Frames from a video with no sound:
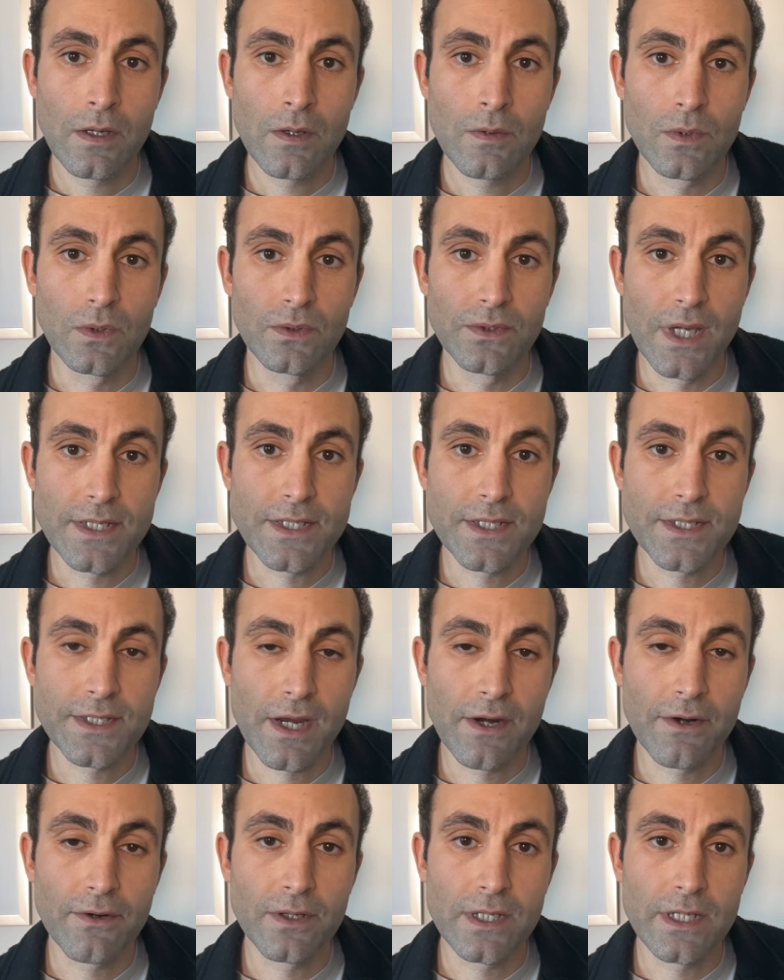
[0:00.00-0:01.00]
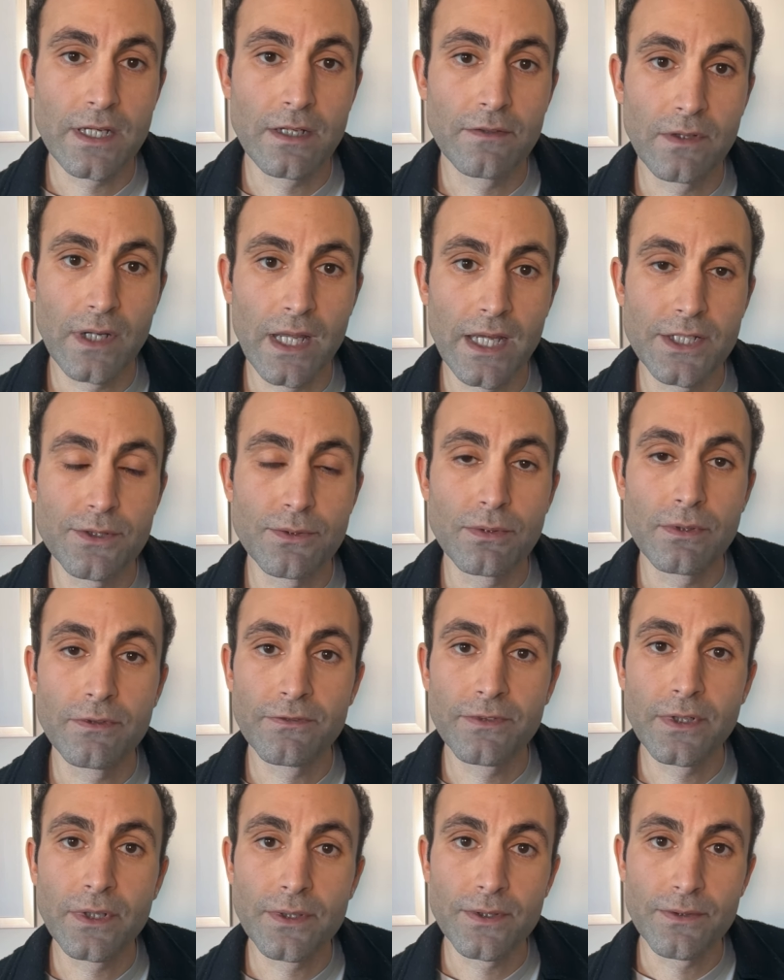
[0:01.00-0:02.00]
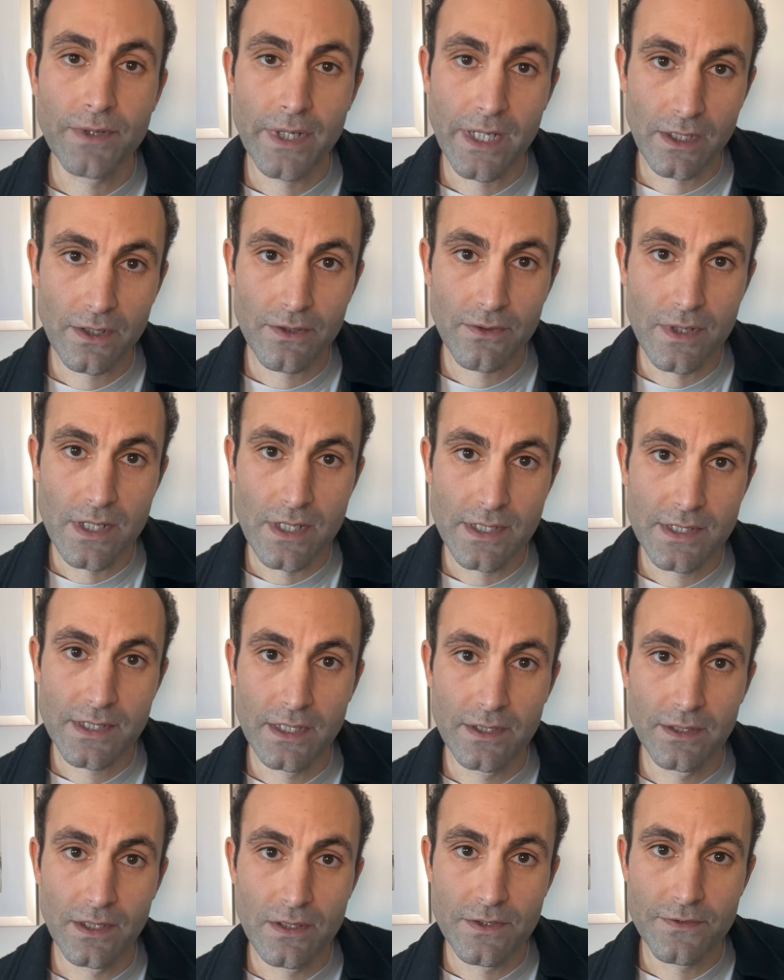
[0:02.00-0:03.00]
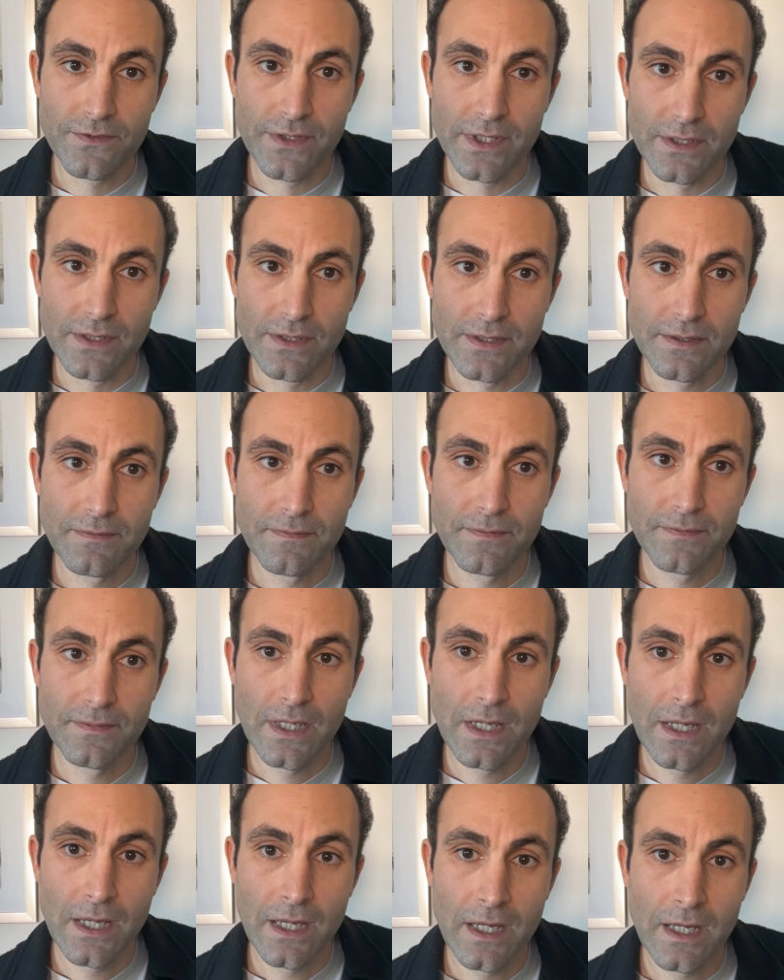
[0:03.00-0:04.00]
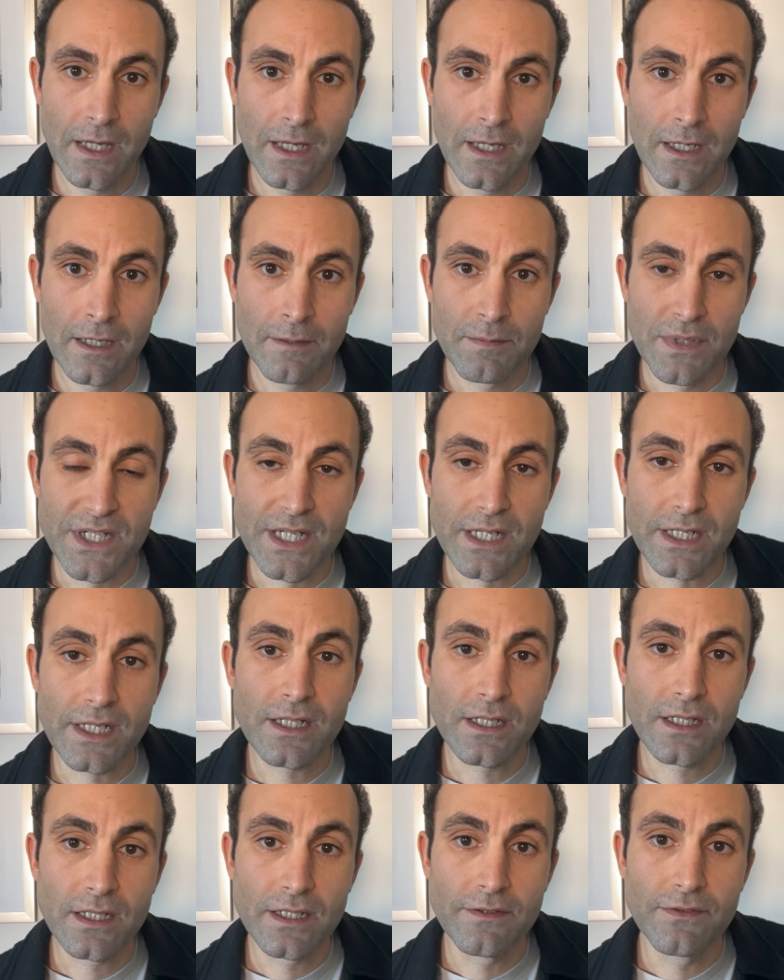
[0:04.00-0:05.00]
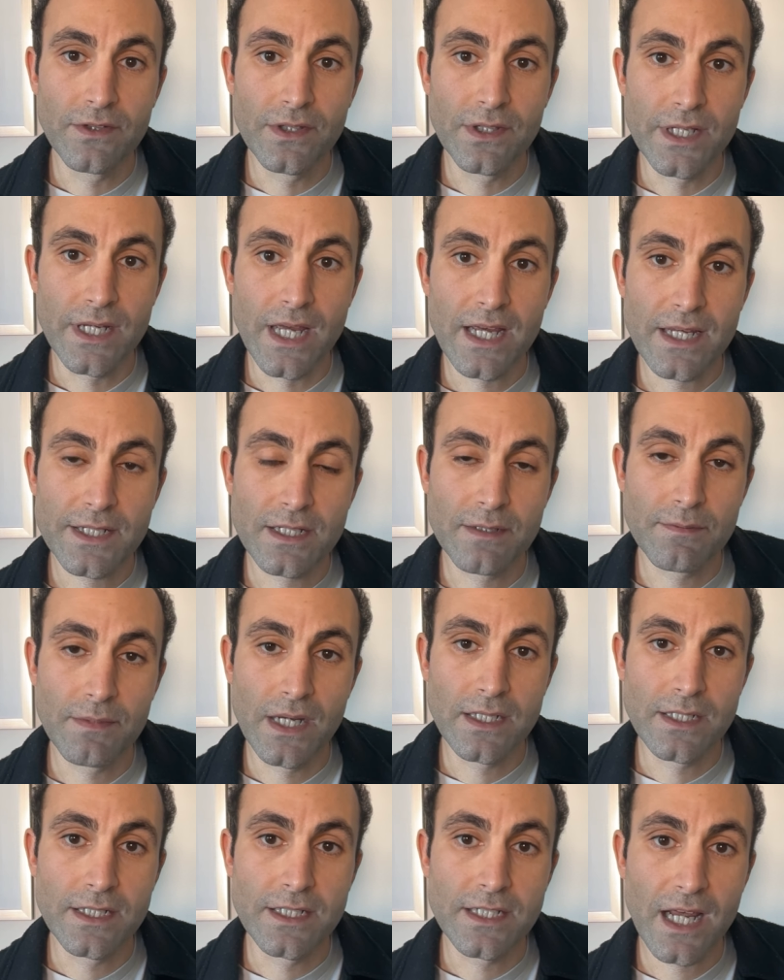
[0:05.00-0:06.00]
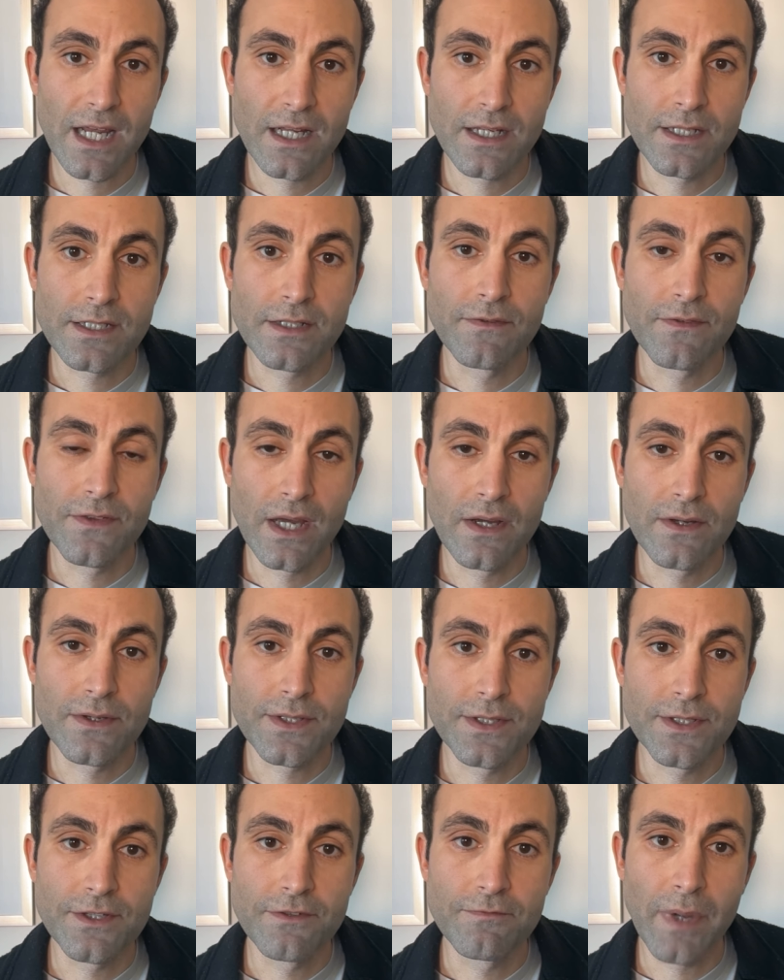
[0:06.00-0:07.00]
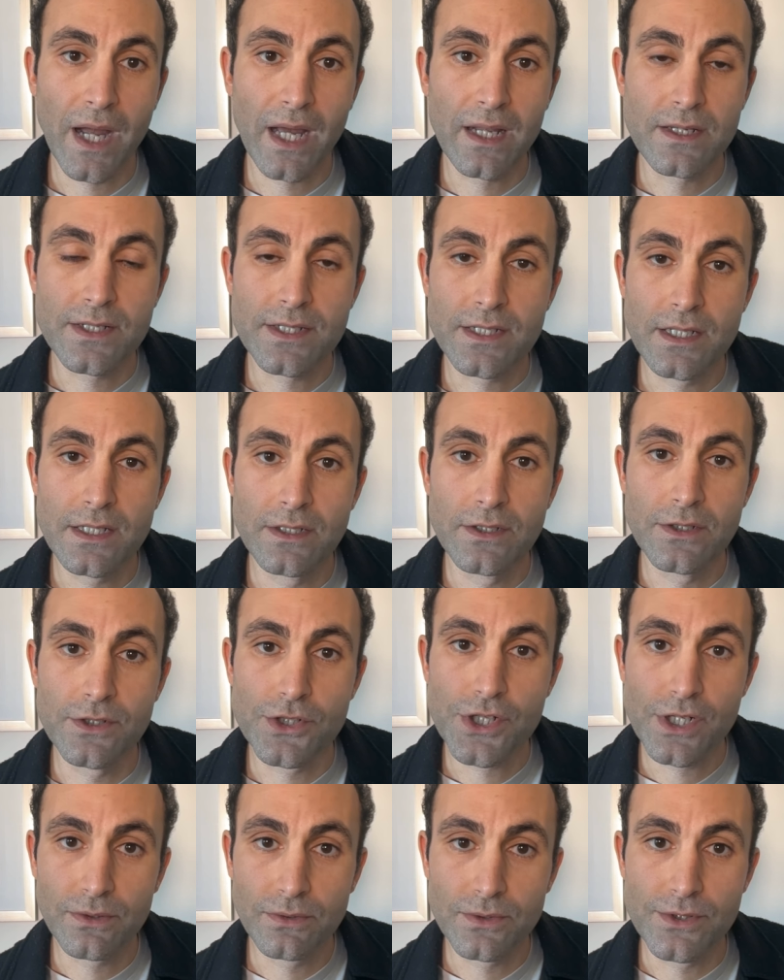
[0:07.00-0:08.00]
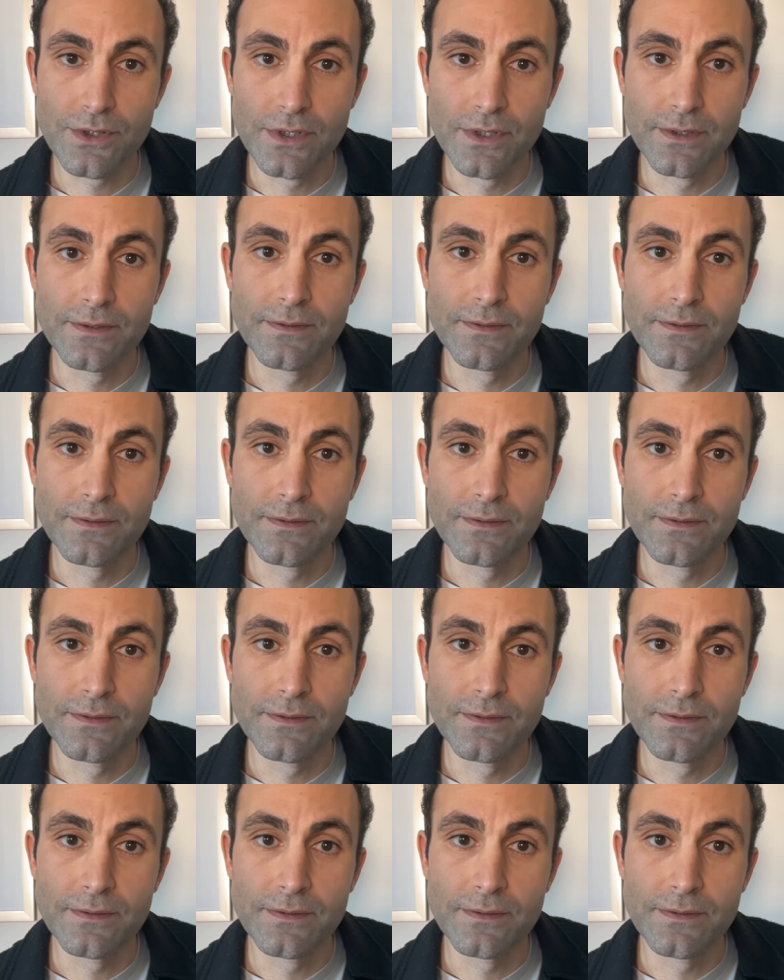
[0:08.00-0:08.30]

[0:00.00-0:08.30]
will necessarily have led to a further increase in those figures particularly for the estimated tens of thousands of Palestinian children